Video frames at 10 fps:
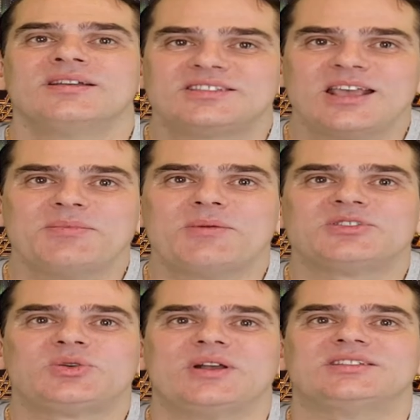Tip number
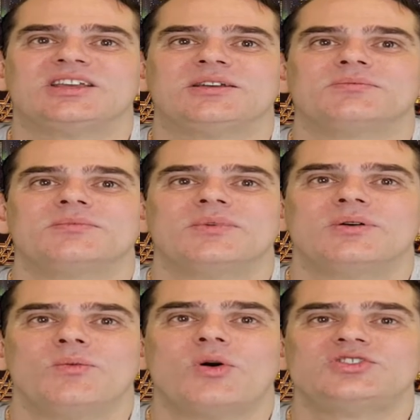20,
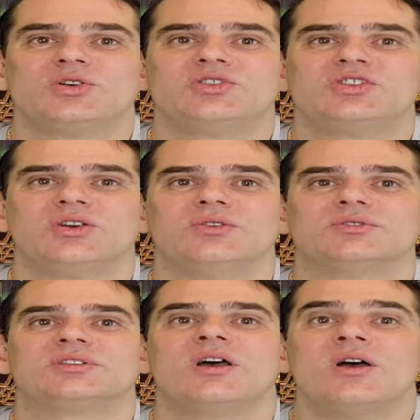watch your
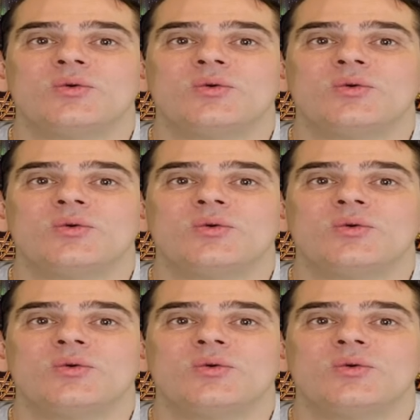shoes.